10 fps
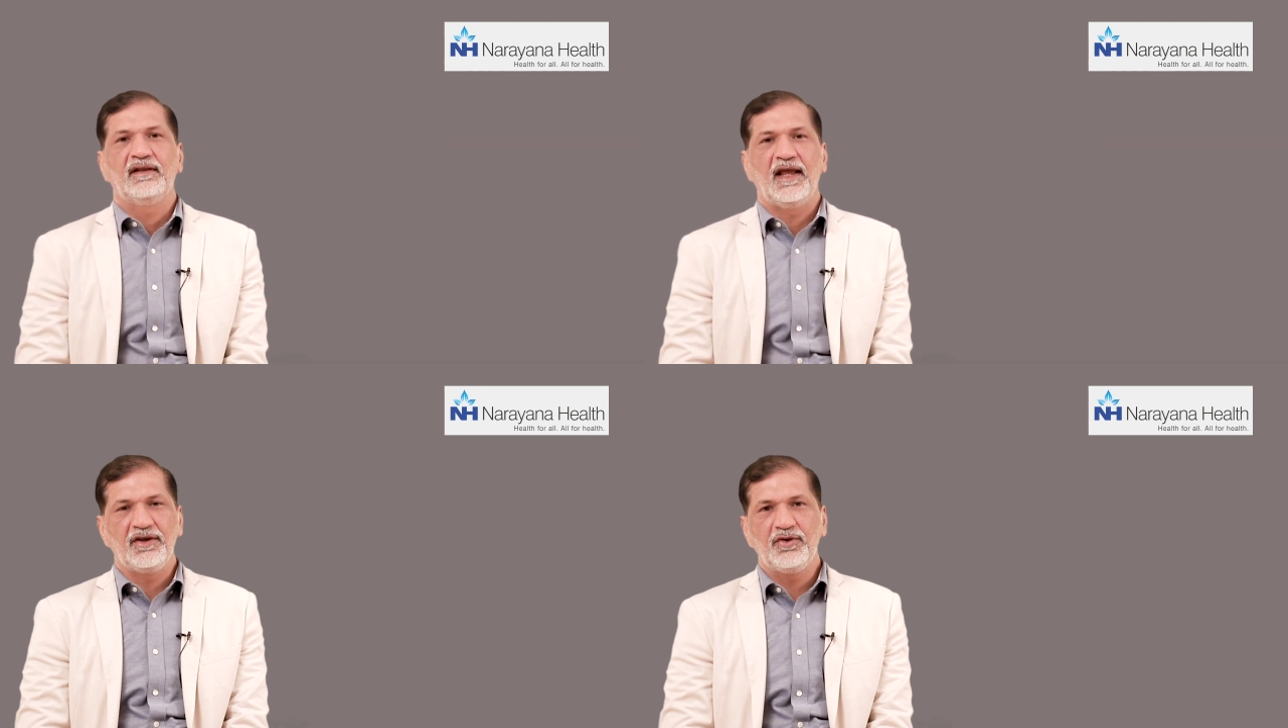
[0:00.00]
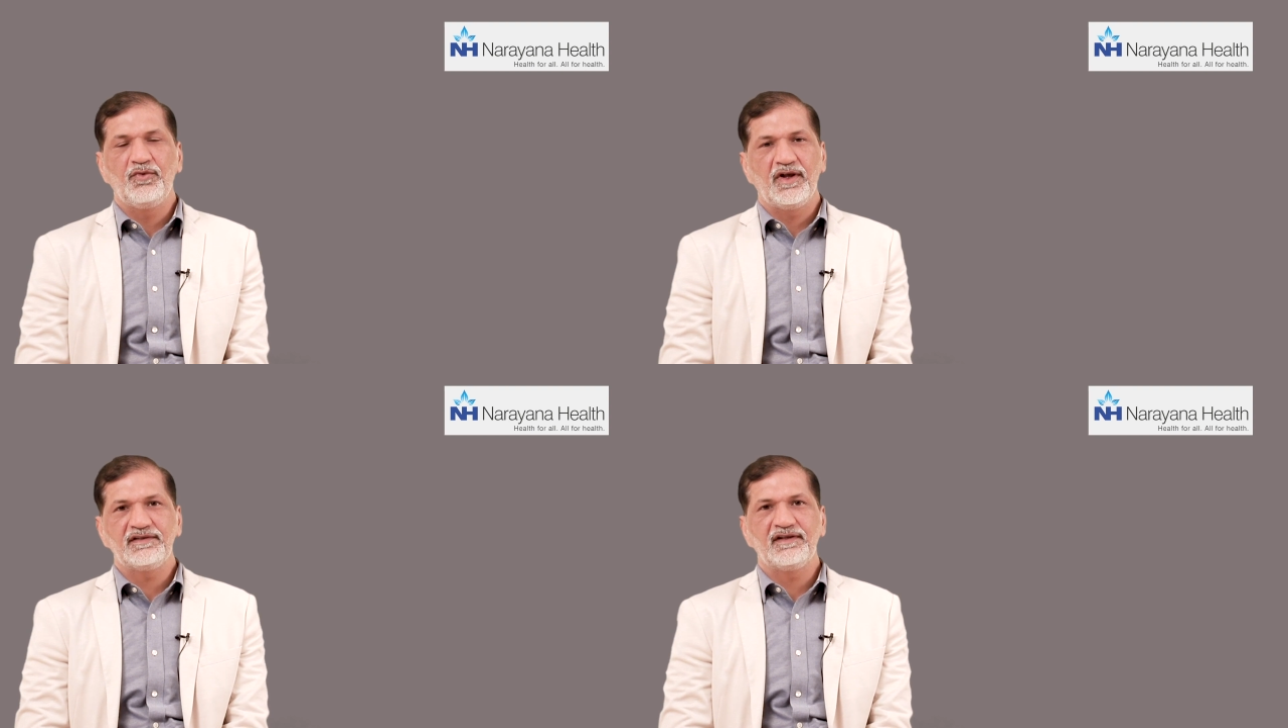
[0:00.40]
Thank you
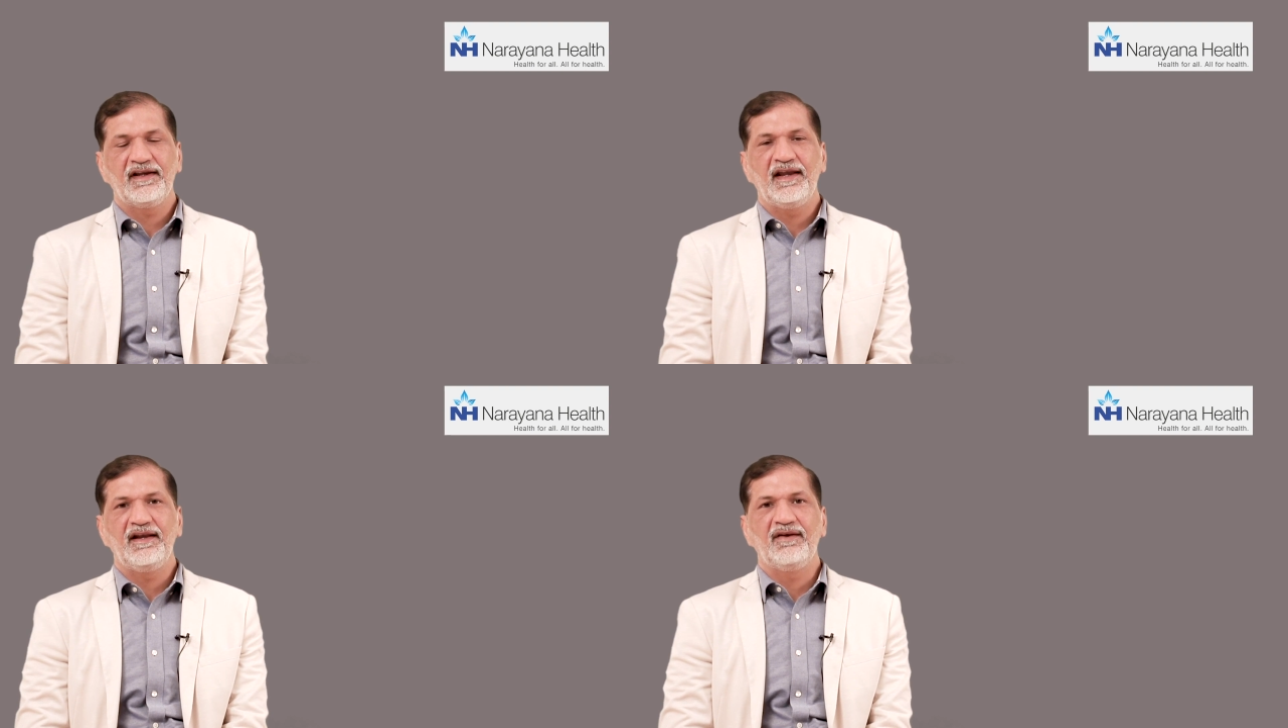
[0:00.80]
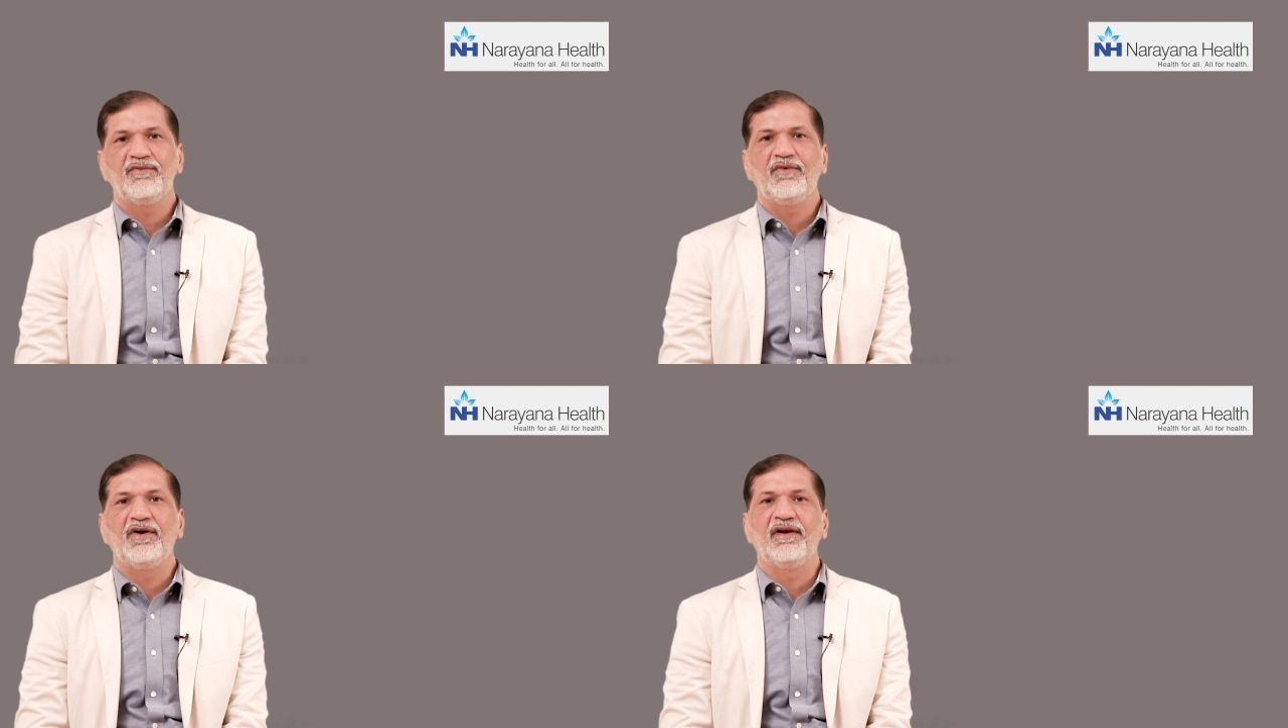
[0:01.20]
once again
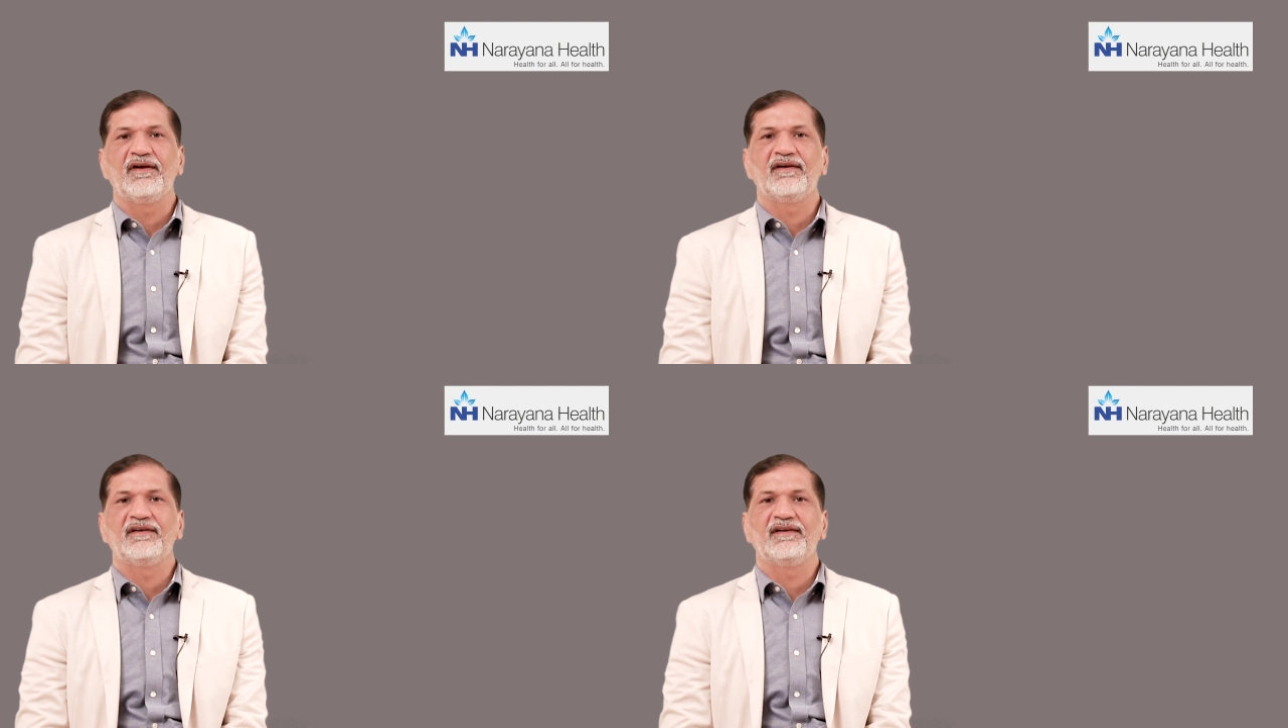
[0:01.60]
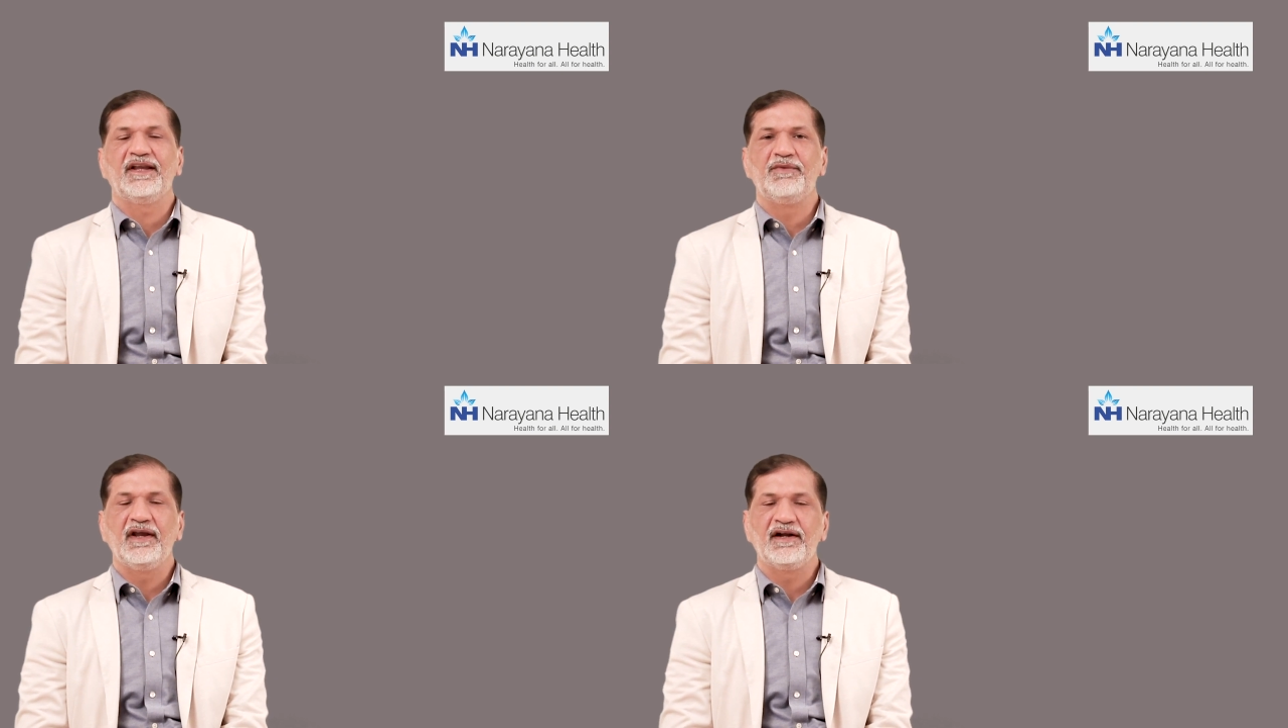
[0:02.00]
for
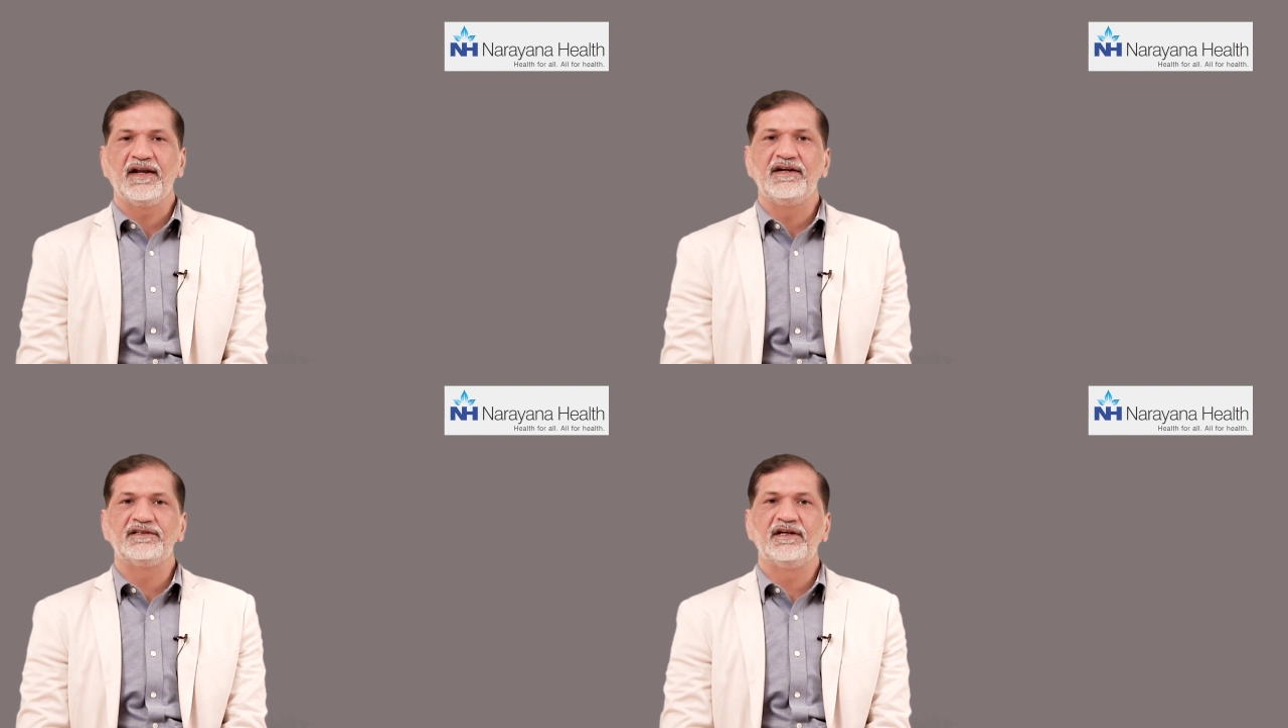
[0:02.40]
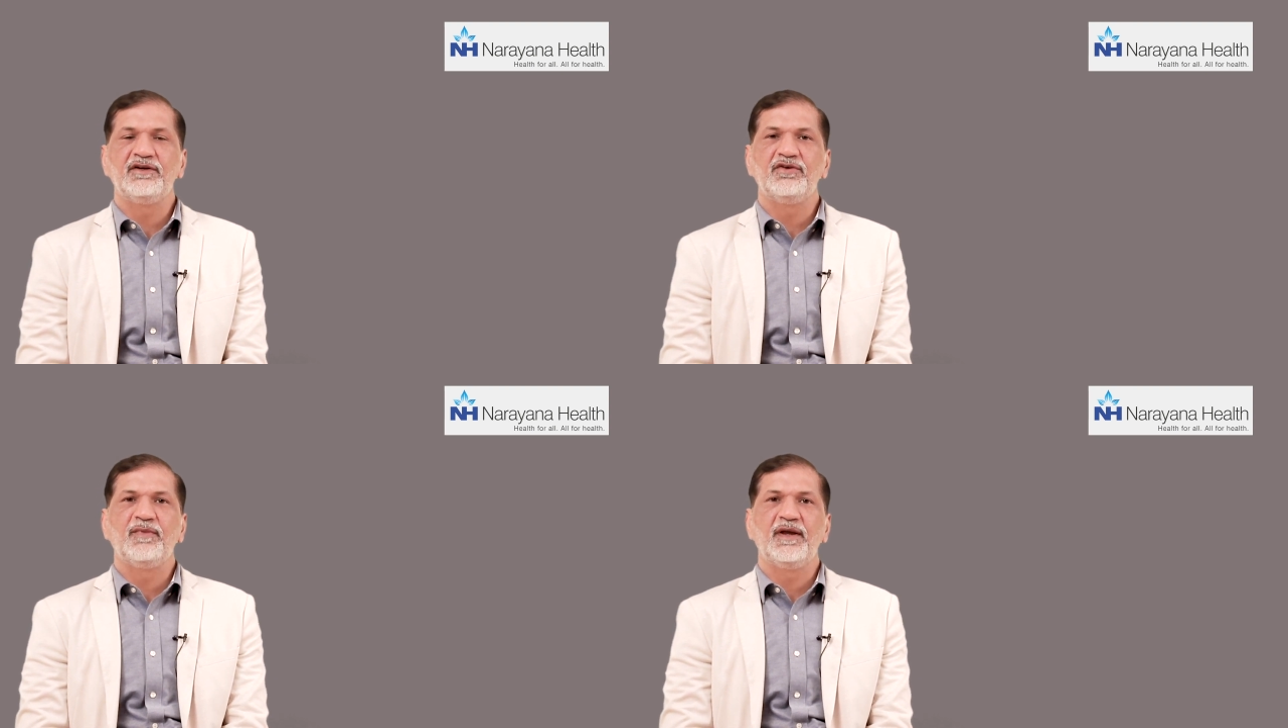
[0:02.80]
giving
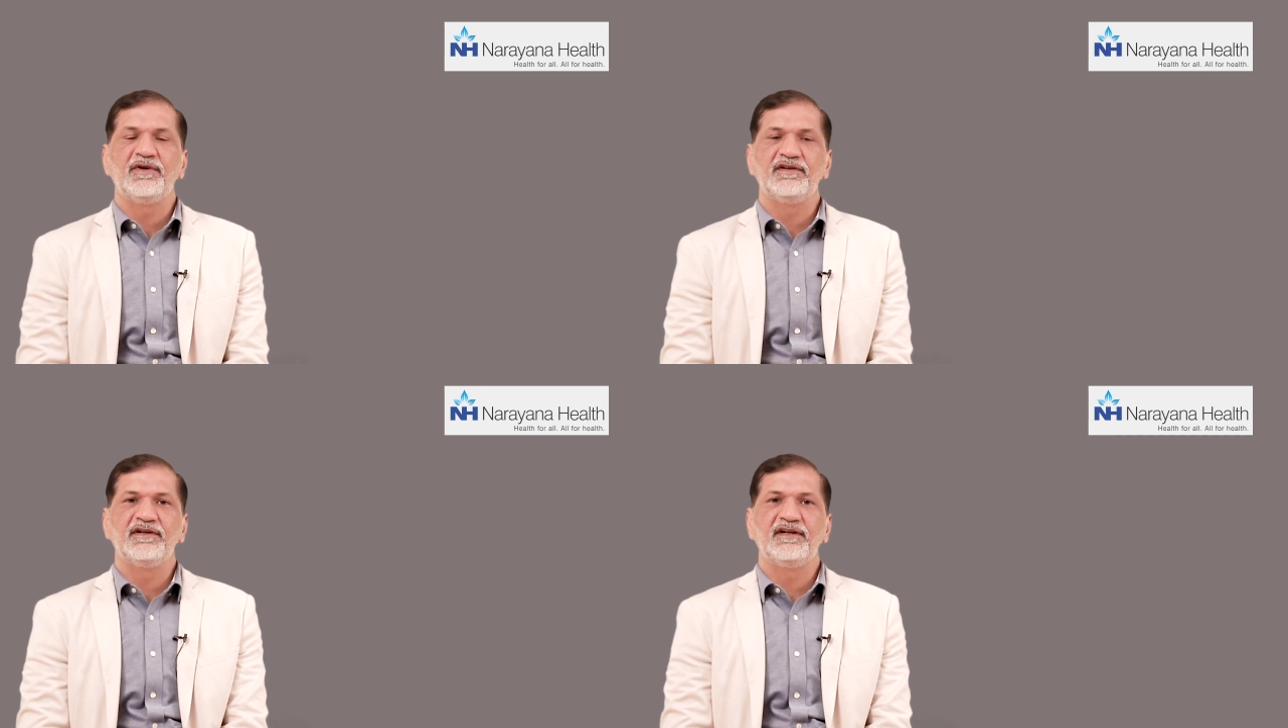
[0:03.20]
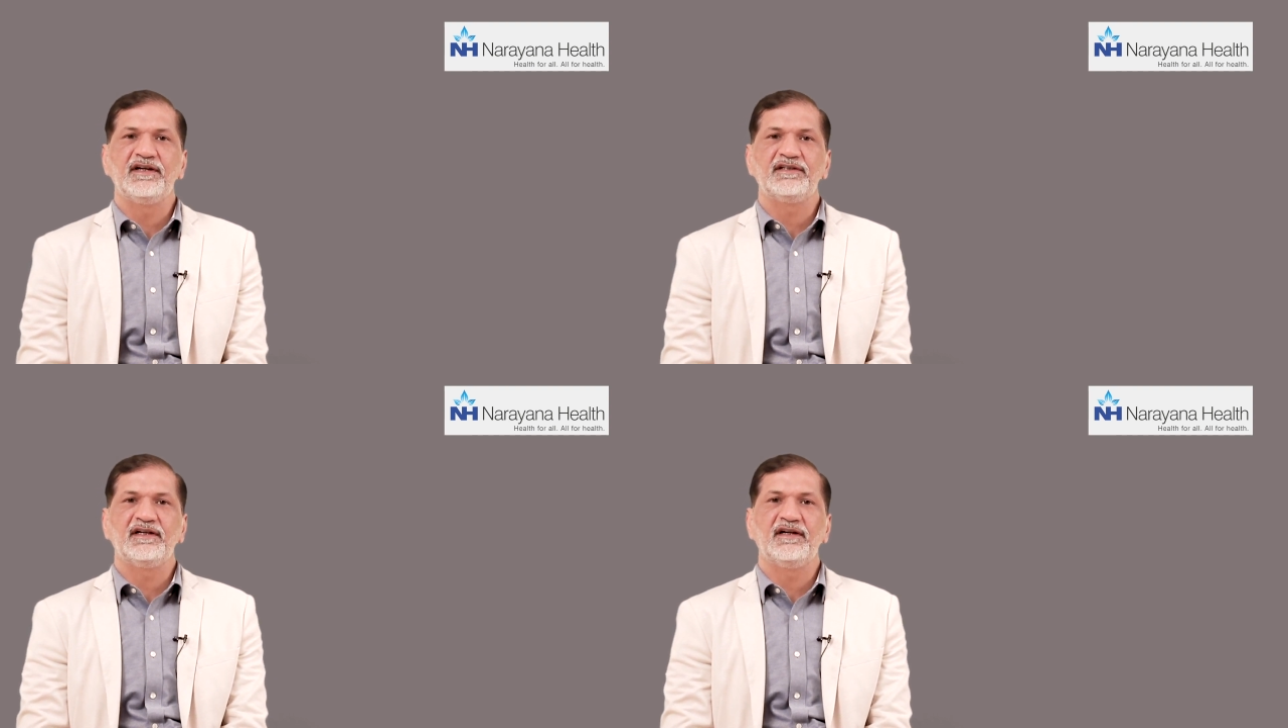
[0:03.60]
attention to my
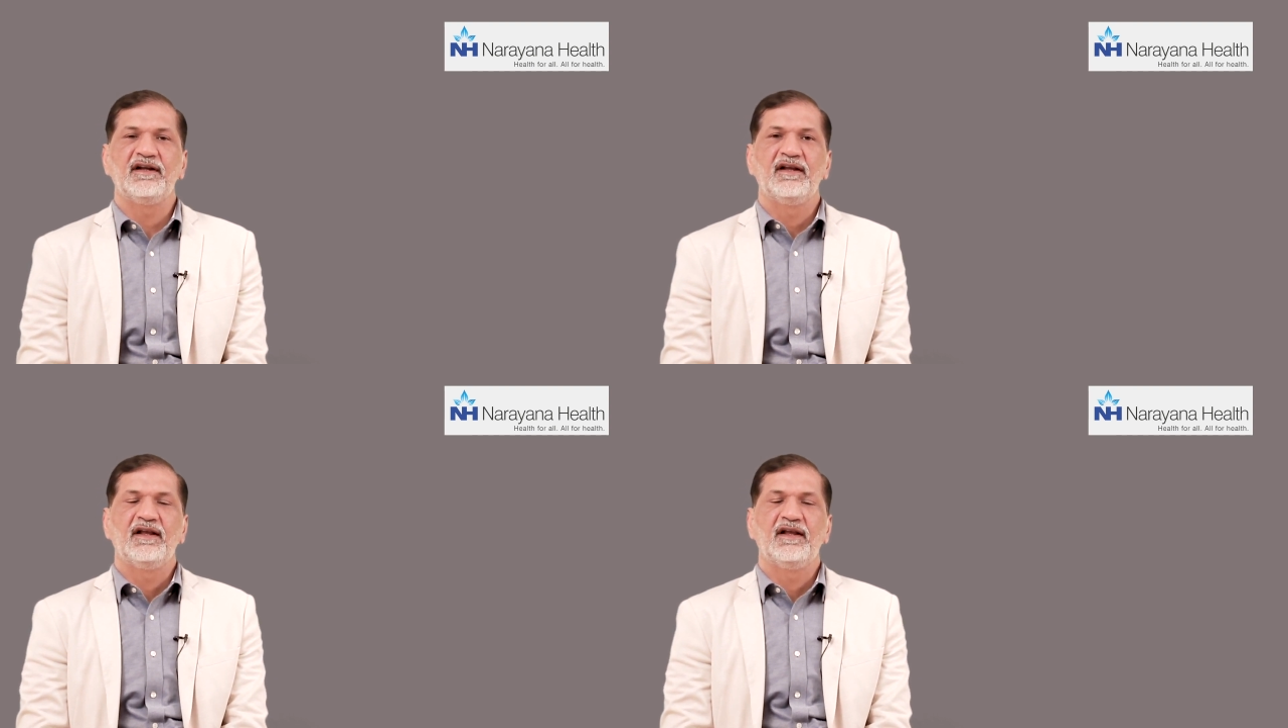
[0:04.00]
presentation.